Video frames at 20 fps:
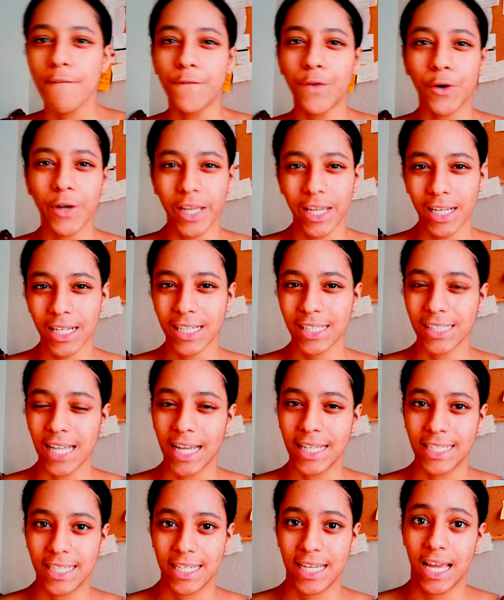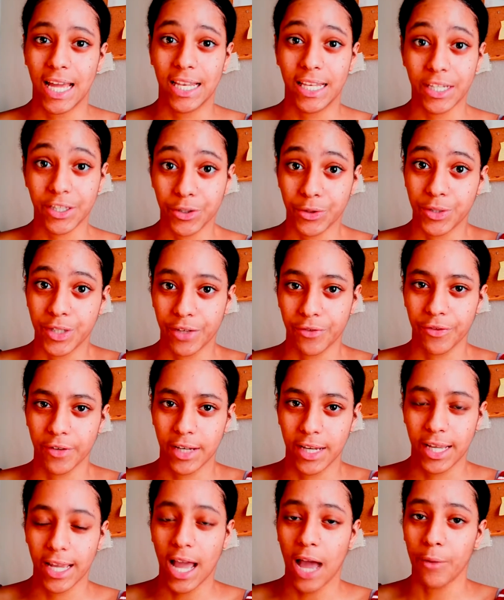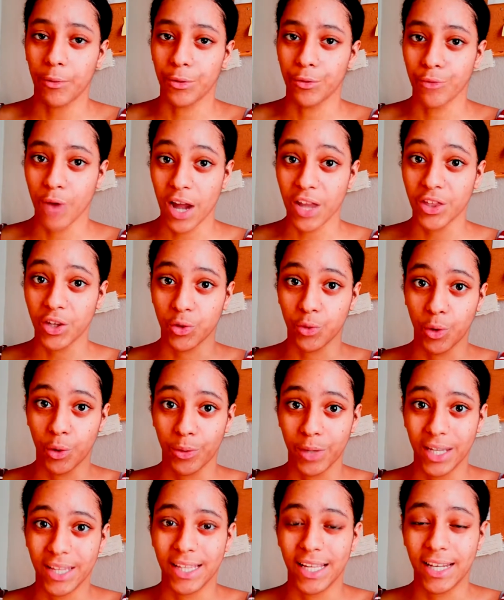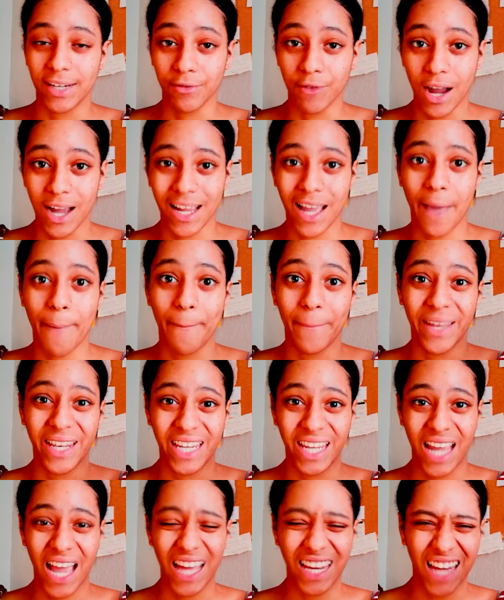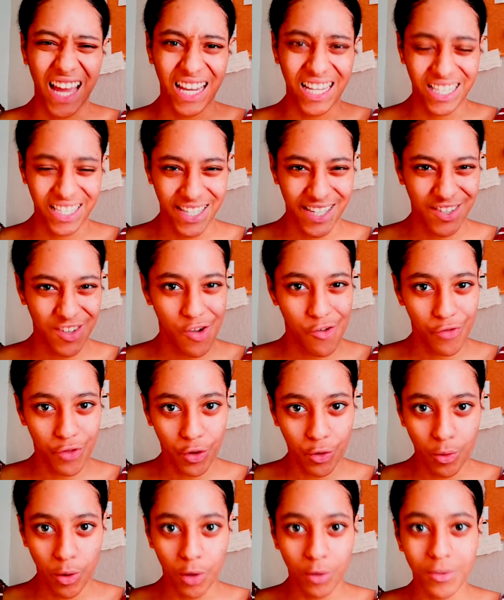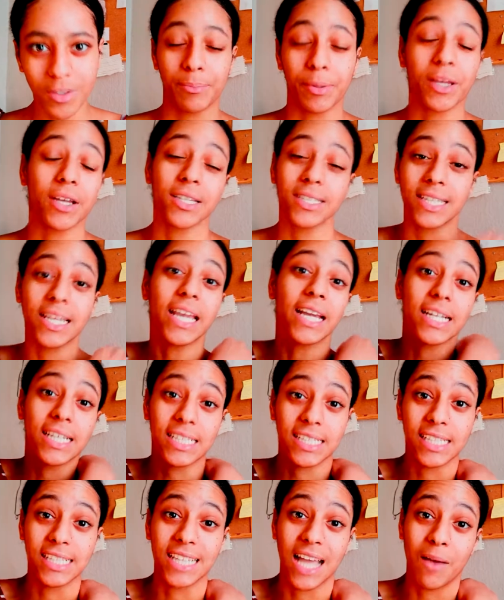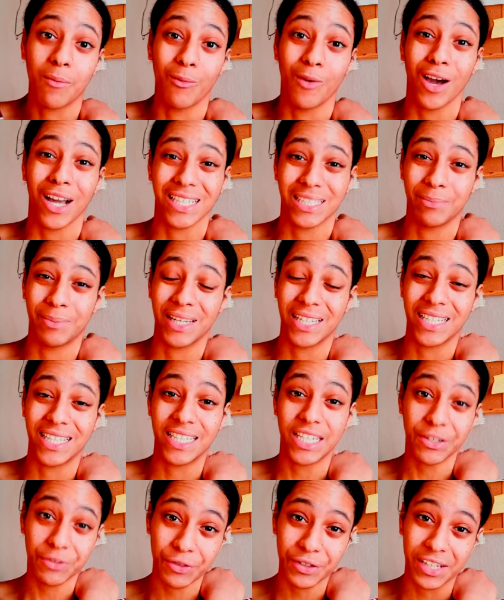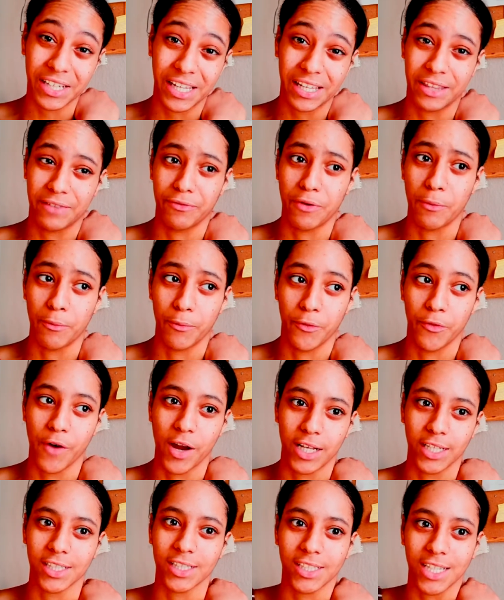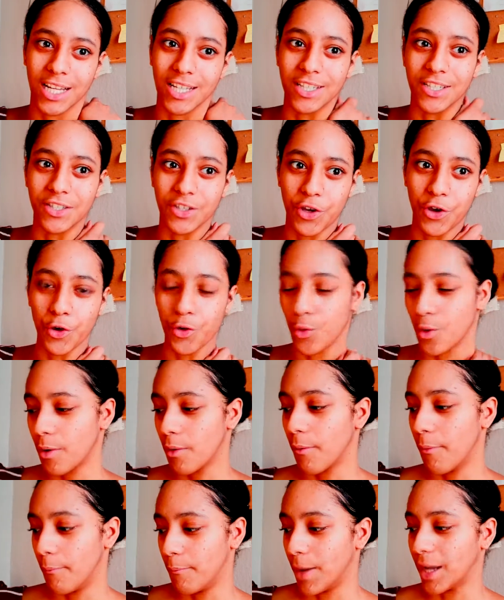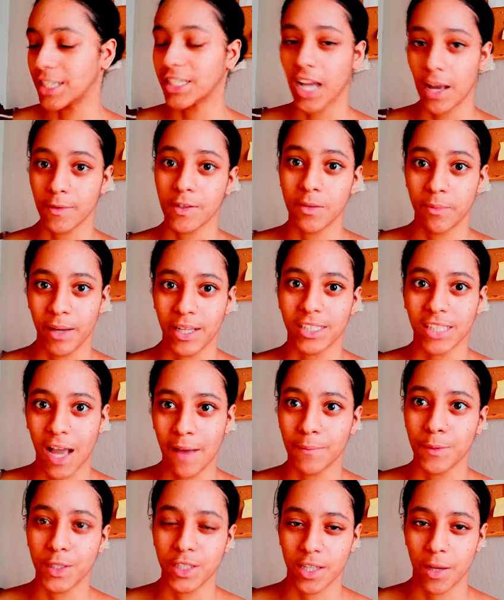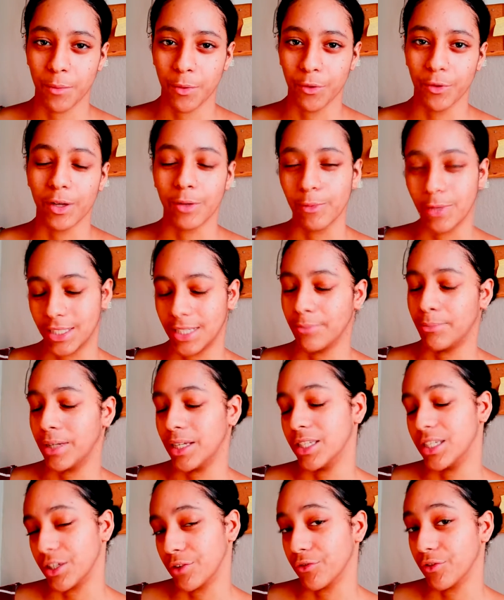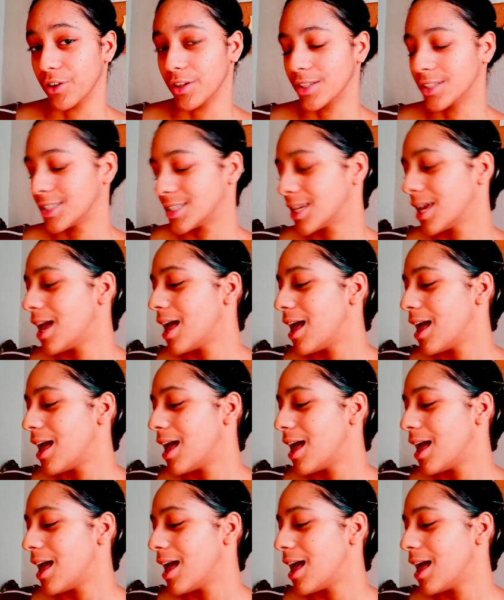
For English, I did it a little differently. I would write the quote and then write a mini analysis of the quote, because the English exam worked a bit differently from French, and so my chapter by chapter summary was a bit different.